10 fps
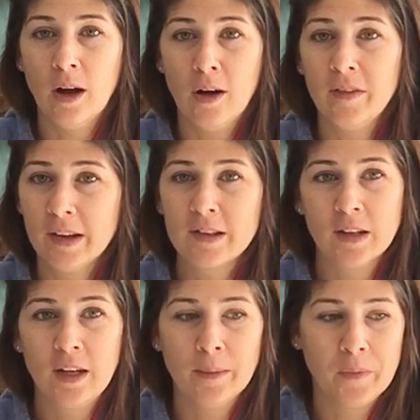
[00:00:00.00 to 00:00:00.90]

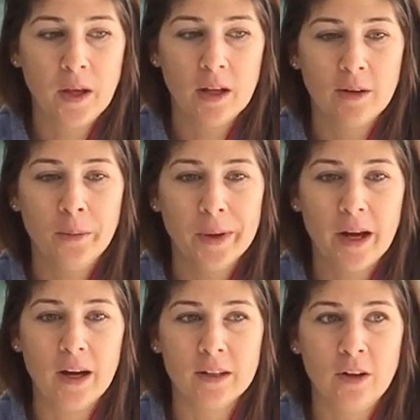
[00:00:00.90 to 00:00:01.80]
Obviously, I'm thinking, oh my
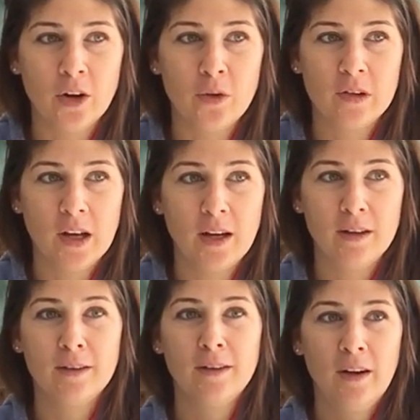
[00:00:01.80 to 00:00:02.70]
God, are you saying,